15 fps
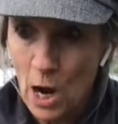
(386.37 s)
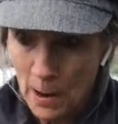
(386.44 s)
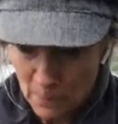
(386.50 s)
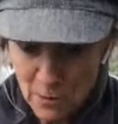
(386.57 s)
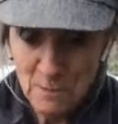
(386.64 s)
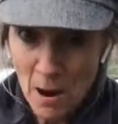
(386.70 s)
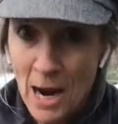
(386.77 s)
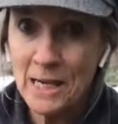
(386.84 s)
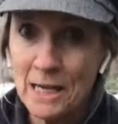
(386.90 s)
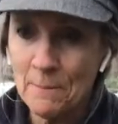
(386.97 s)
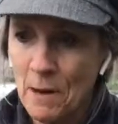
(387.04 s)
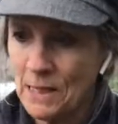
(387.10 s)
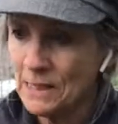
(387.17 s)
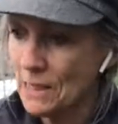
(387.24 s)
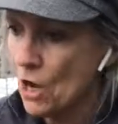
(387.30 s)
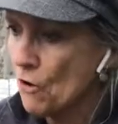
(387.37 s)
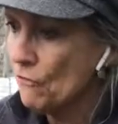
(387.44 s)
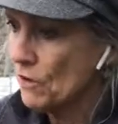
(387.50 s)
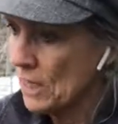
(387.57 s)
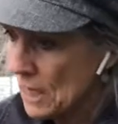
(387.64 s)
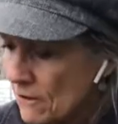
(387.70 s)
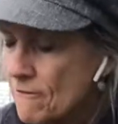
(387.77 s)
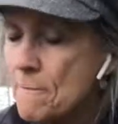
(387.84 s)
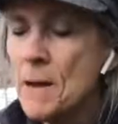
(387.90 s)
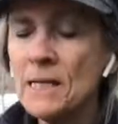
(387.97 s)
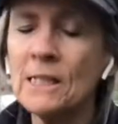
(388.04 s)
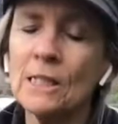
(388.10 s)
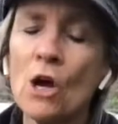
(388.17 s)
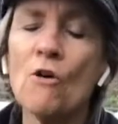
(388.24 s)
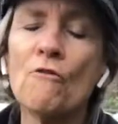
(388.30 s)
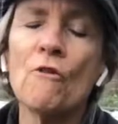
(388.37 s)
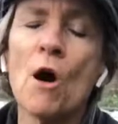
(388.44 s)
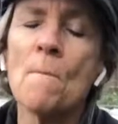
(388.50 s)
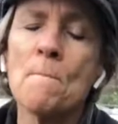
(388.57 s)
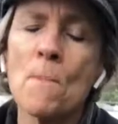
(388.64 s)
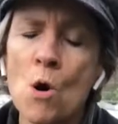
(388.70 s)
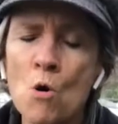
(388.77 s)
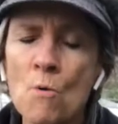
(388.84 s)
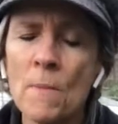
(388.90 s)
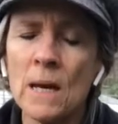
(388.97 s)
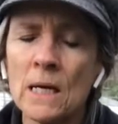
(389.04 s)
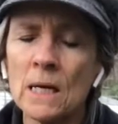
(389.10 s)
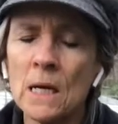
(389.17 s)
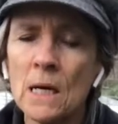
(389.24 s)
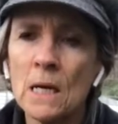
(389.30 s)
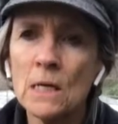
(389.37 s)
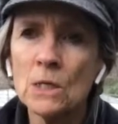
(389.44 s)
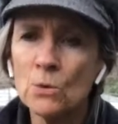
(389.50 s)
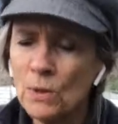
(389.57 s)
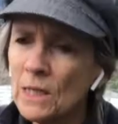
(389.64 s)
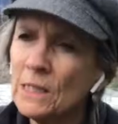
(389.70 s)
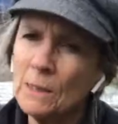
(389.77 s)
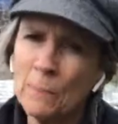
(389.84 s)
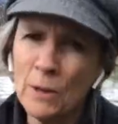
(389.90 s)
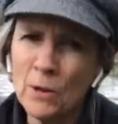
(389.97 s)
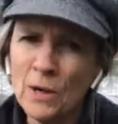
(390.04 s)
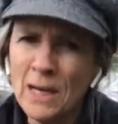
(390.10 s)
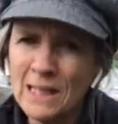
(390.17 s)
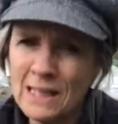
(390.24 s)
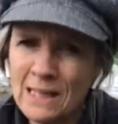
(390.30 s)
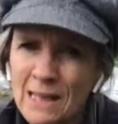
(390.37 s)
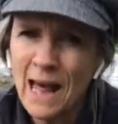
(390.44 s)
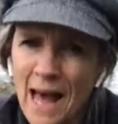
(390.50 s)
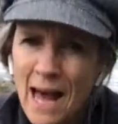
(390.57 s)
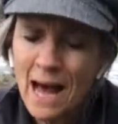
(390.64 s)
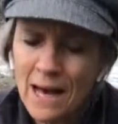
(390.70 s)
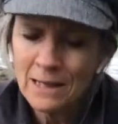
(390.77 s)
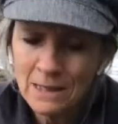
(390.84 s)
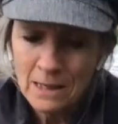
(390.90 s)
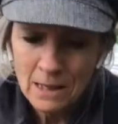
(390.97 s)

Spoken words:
I'm reminding myself, give myself a moment to experience that.